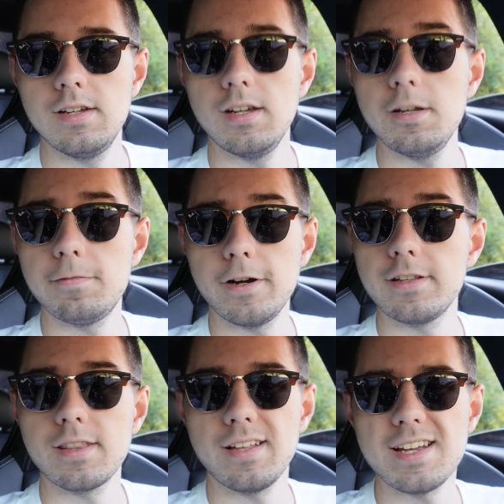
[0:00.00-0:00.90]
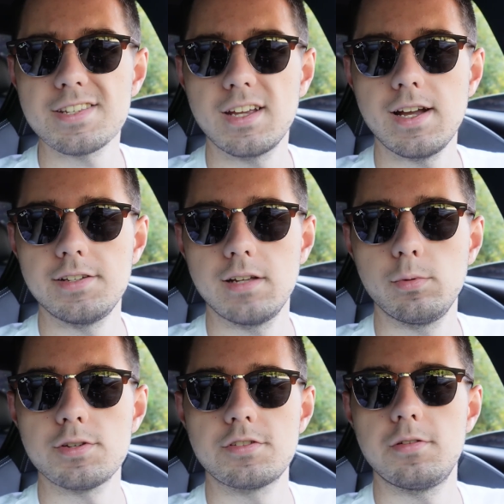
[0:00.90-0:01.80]
And finally, the last thing I did
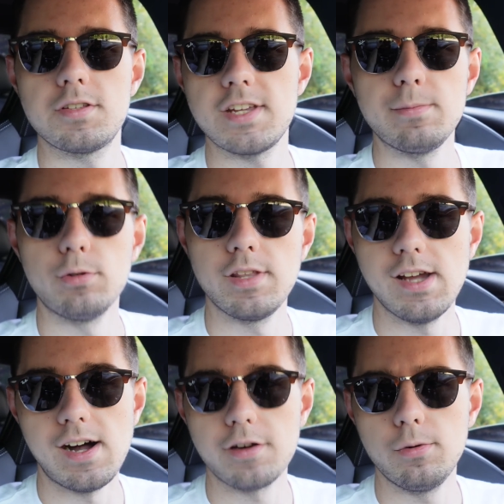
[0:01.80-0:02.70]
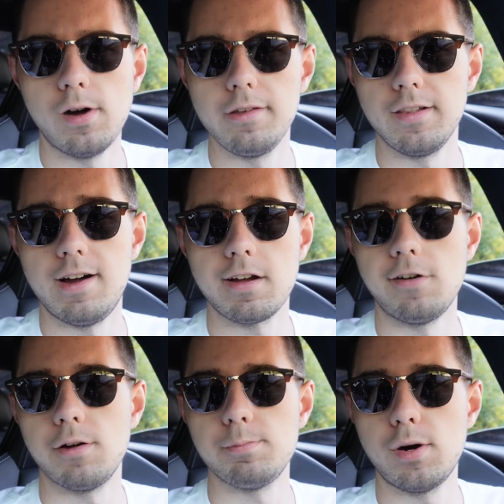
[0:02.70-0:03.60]
was to disable the auto unlock
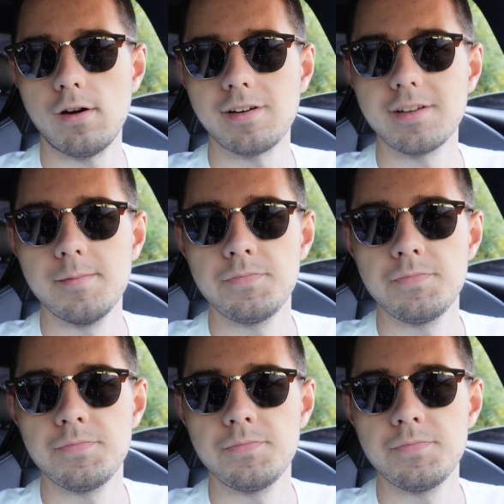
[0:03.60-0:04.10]
on park.